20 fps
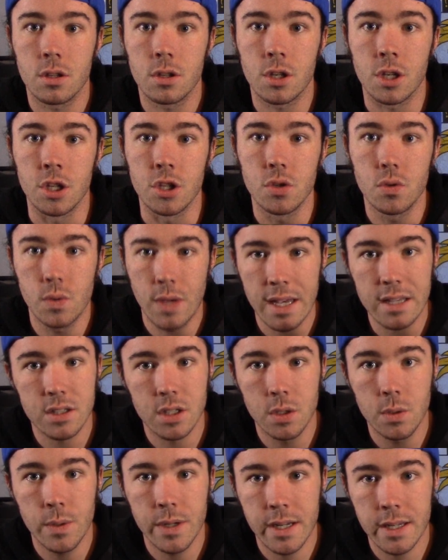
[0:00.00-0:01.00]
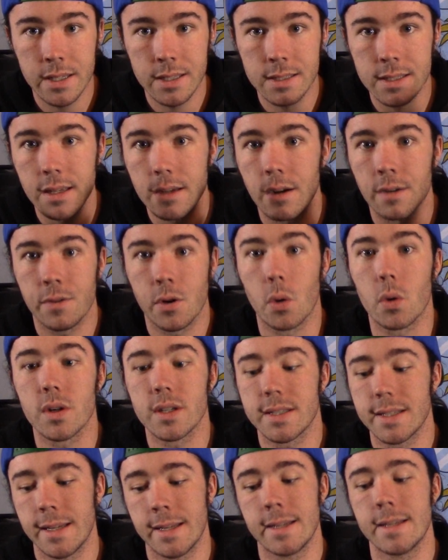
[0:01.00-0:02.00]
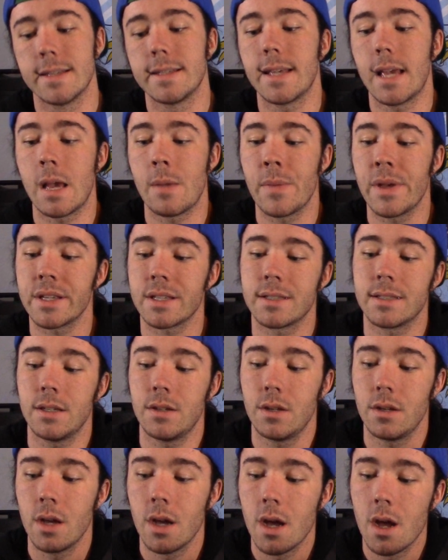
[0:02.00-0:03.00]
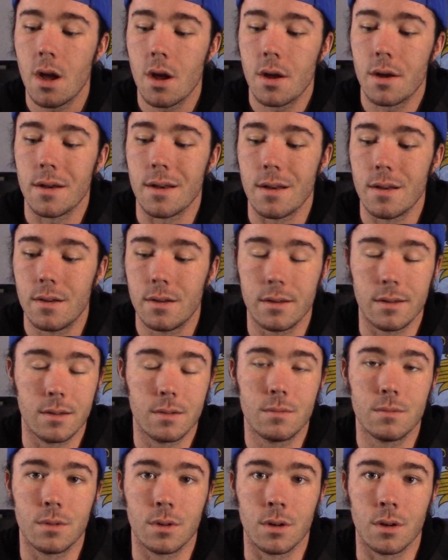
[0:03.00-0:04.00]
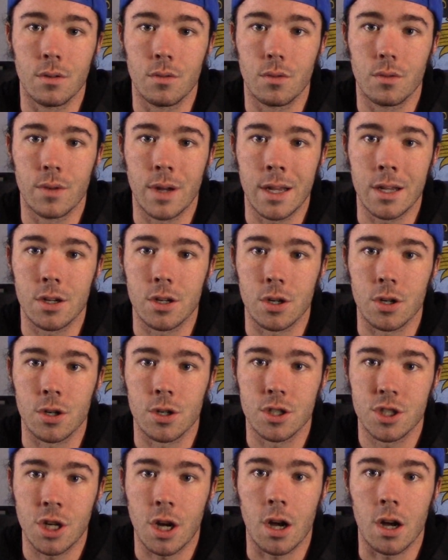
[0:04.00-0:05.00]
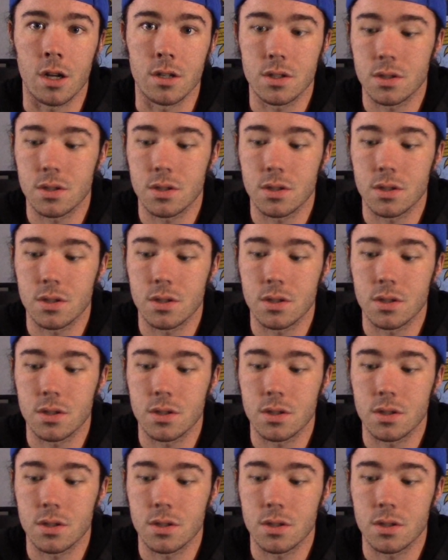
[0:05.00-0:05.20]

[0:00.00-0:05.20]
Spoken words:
can you guess who it is? Of course, it is MSC anchor Cha